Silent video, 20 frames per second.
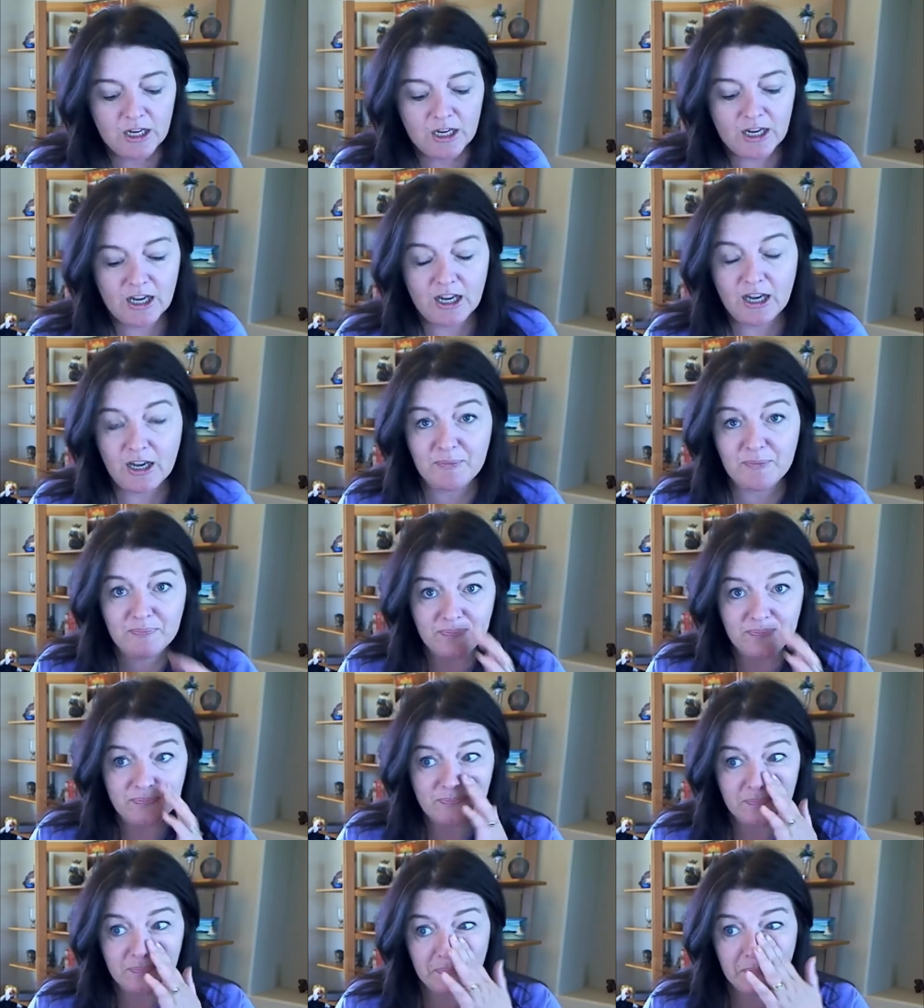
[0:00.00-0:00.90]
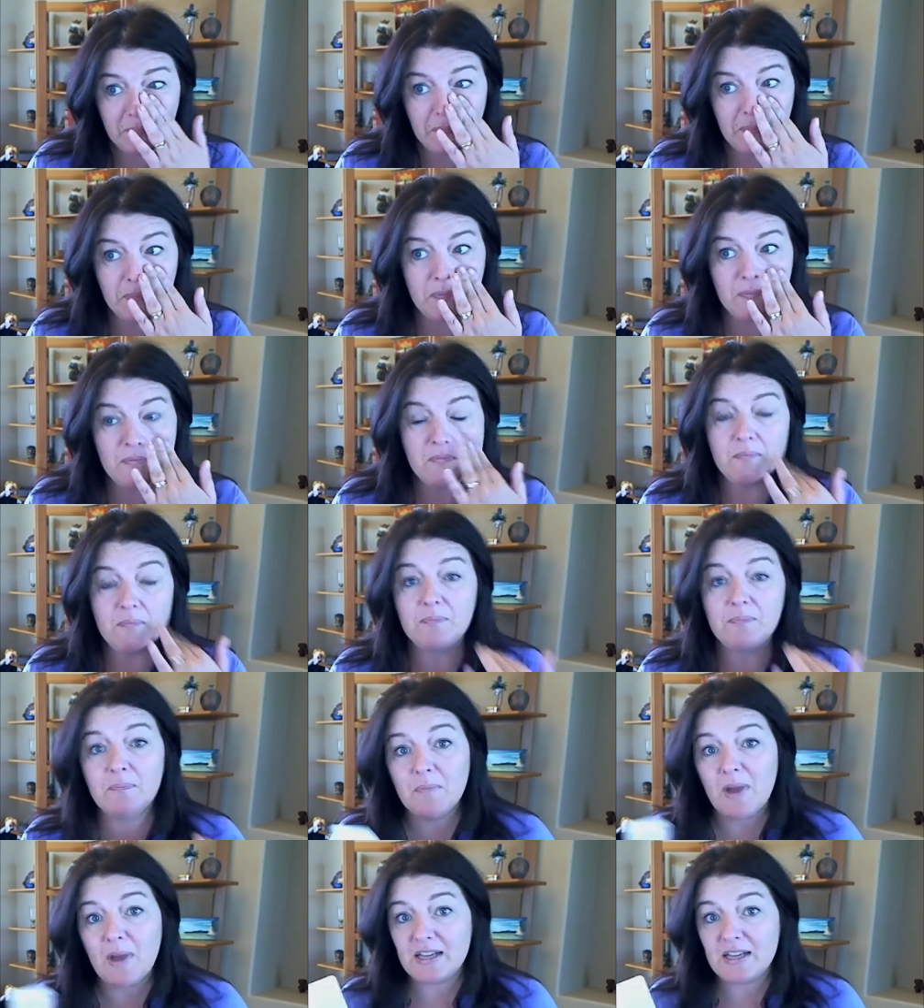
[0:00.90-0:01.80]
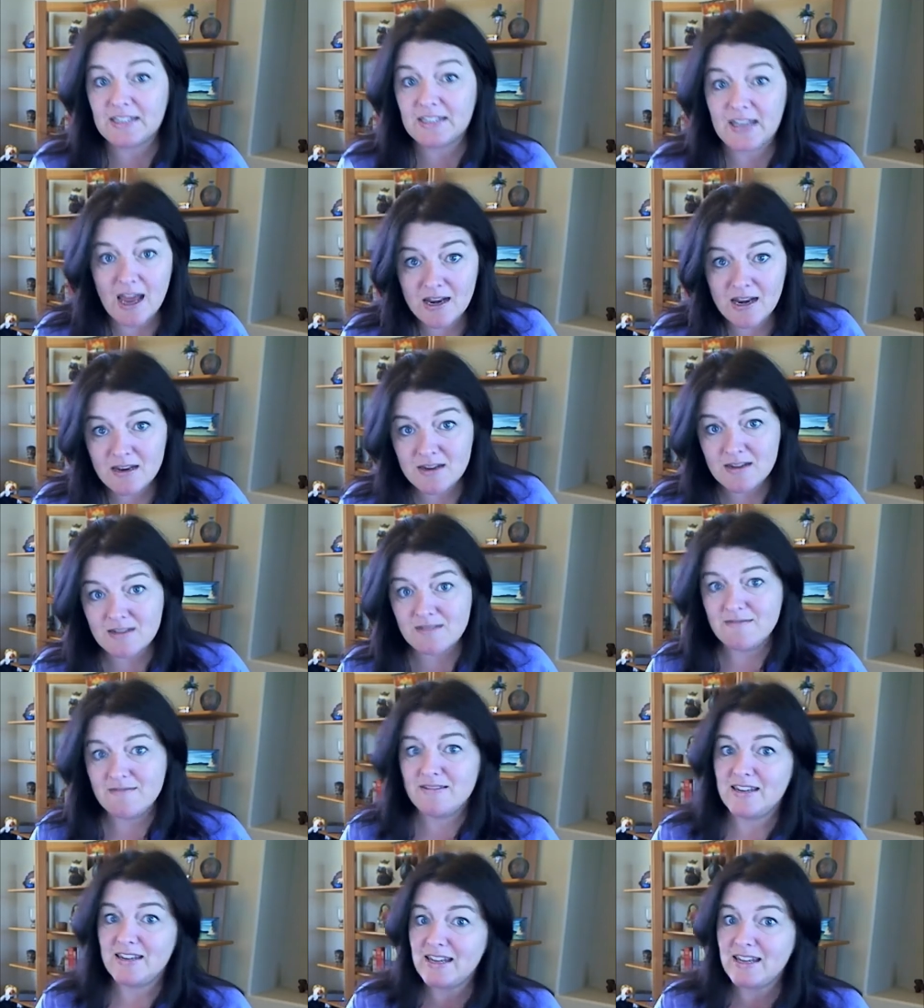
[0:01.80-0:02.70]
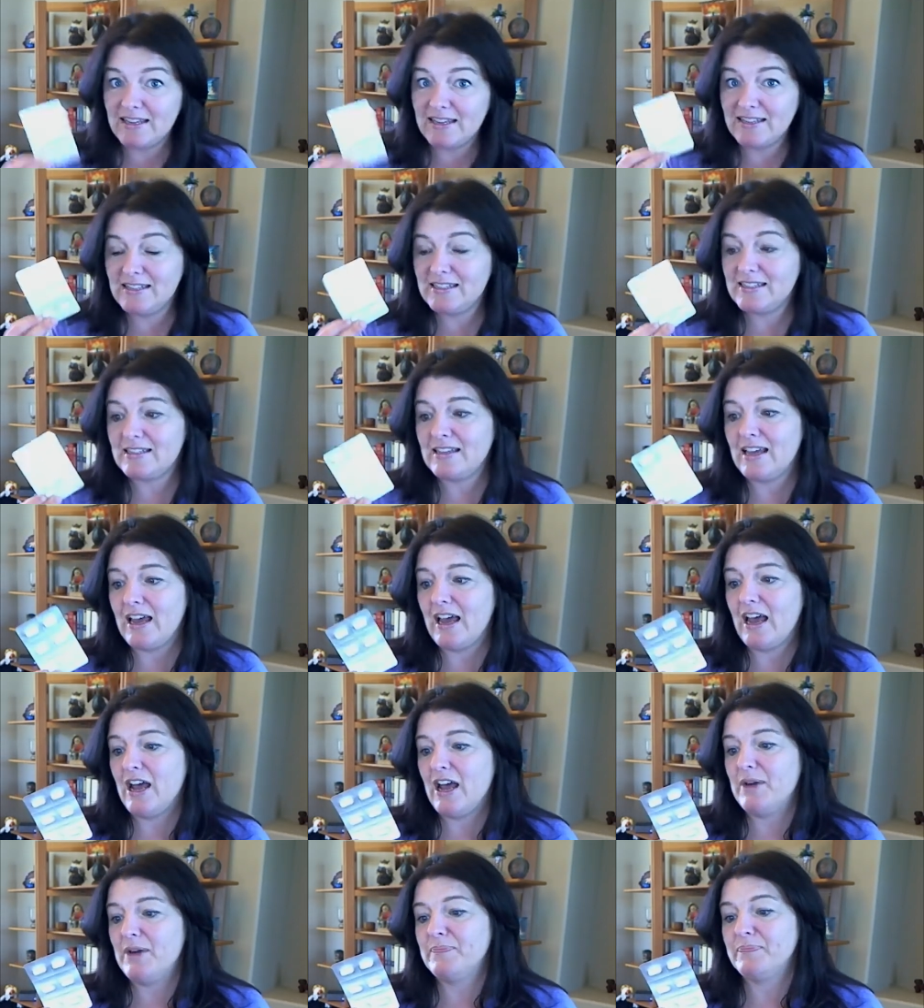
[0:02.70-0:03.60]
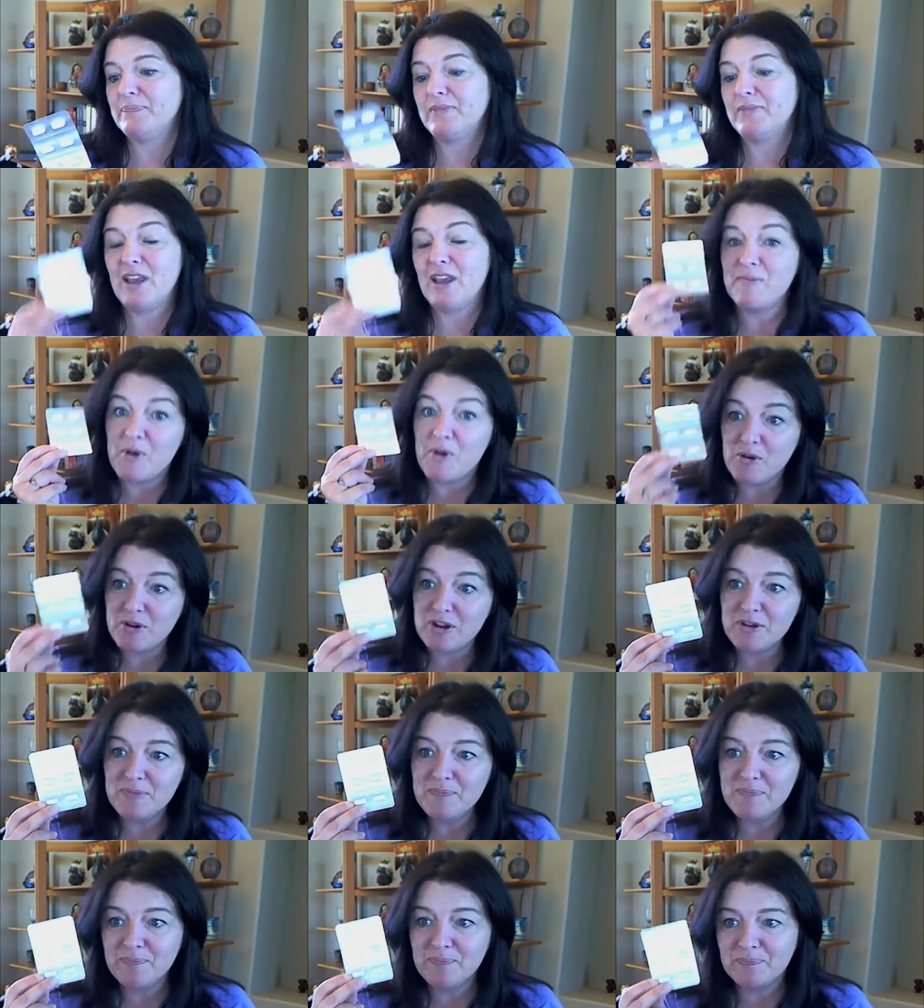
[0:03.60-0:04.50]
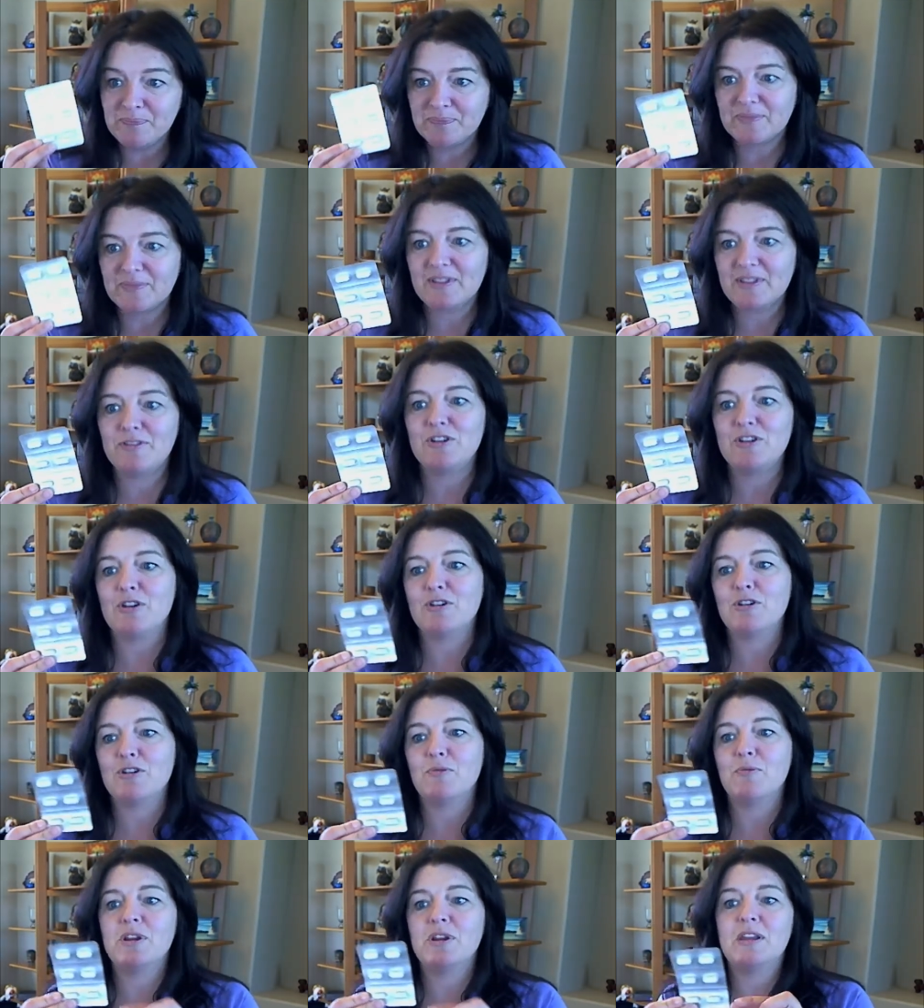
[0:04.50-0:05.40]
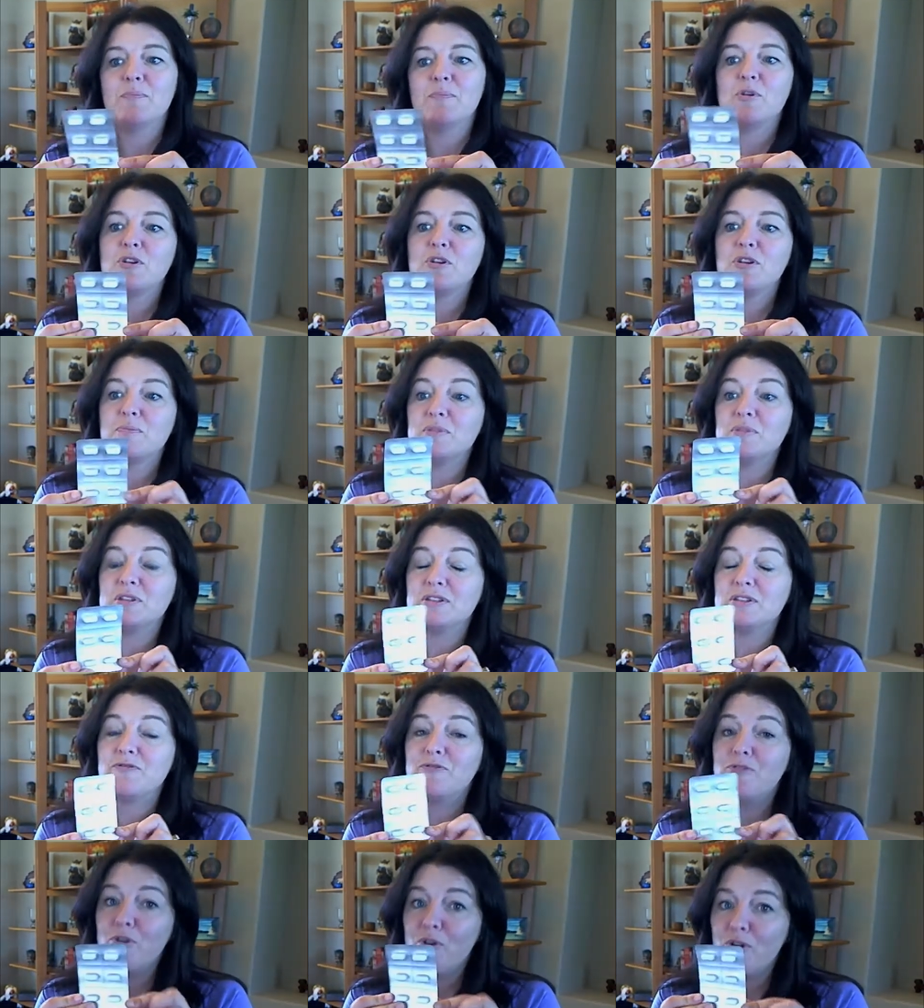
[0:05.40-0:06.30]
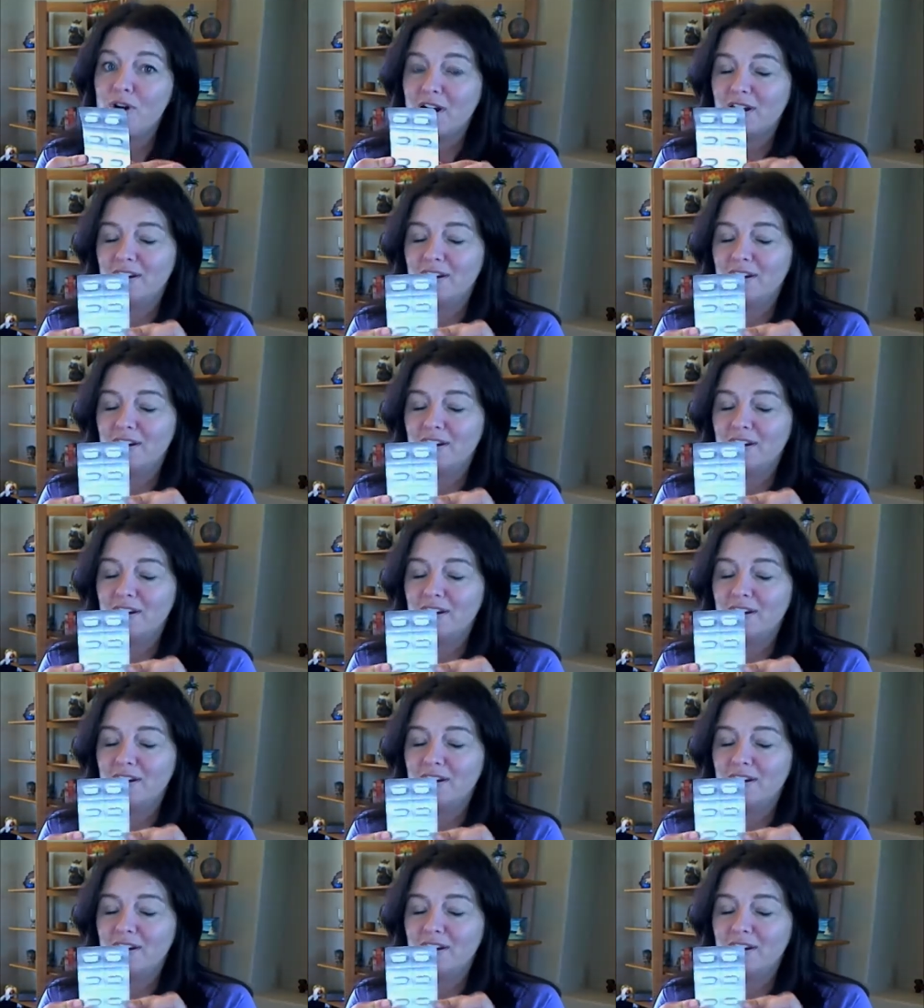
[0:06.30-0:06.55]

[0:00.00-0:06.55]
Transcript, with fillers: Um, my son needs um, Imodium. If you don't know what Imodium is for,